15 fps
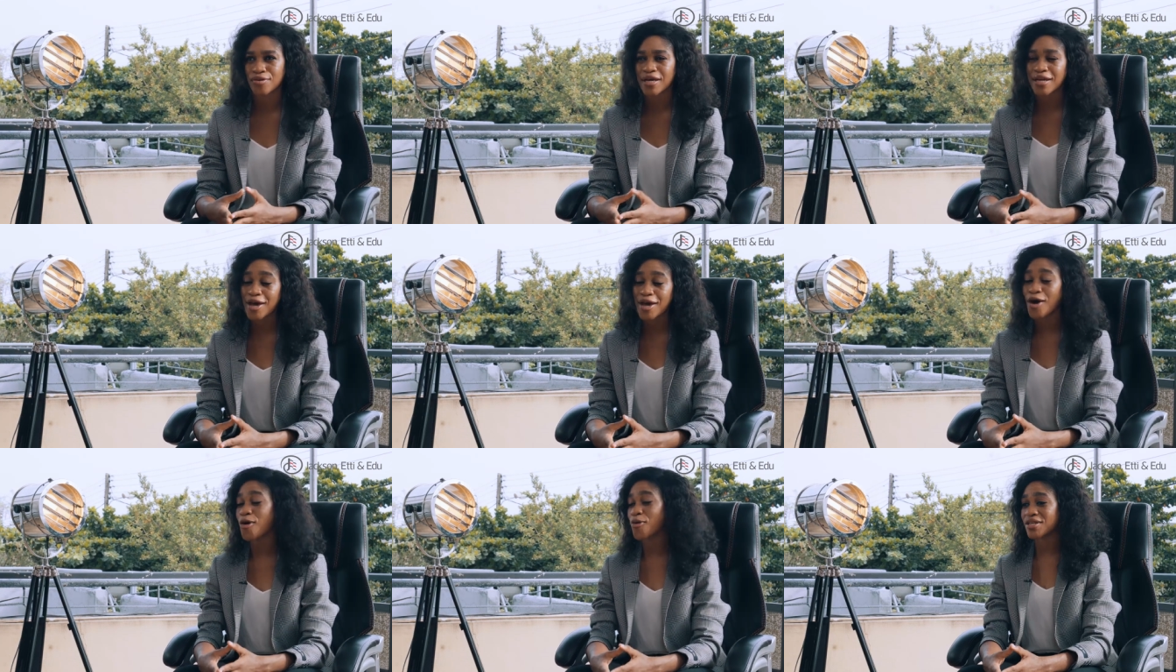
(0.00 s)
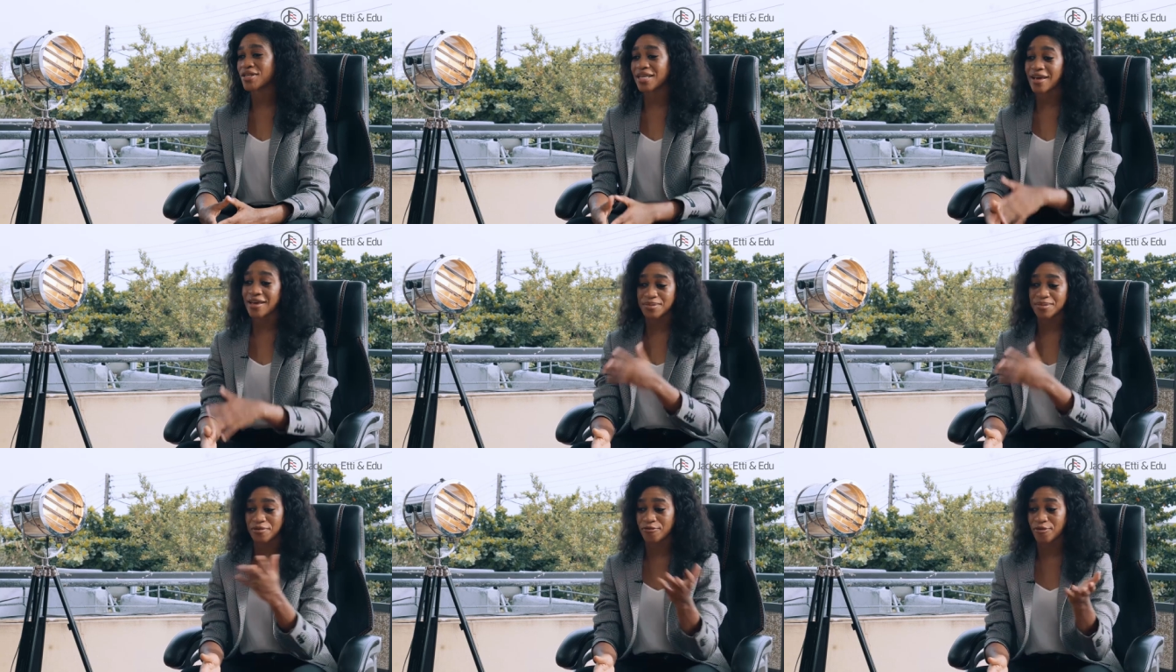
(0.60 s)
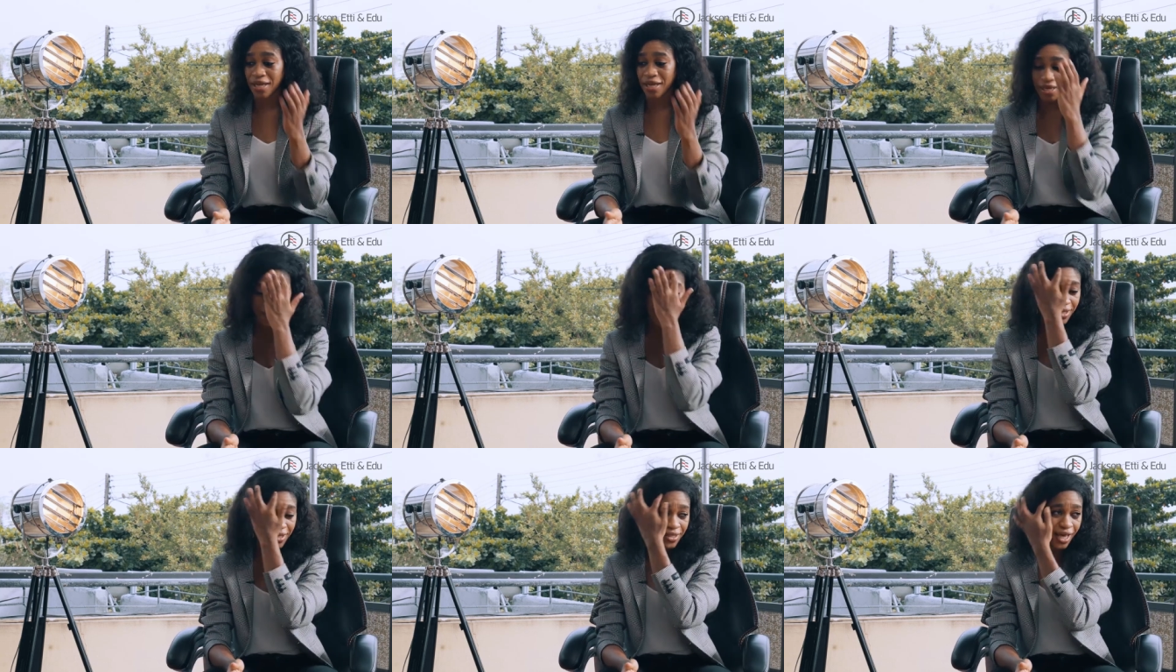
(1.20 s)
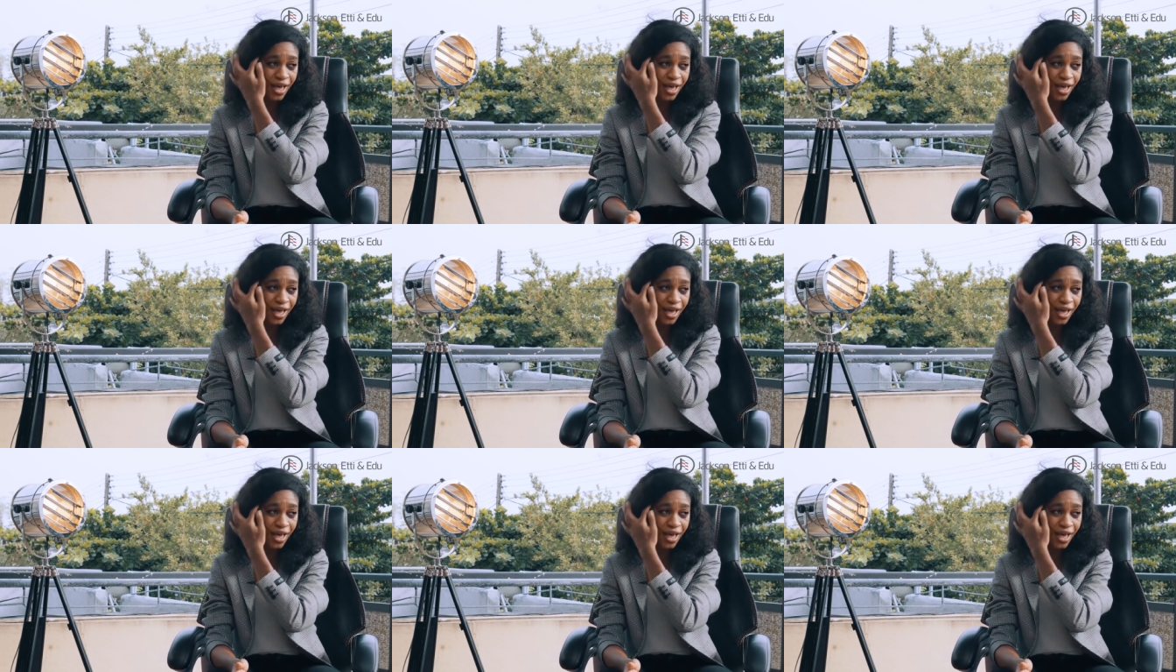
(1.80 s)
And I heard this before, and I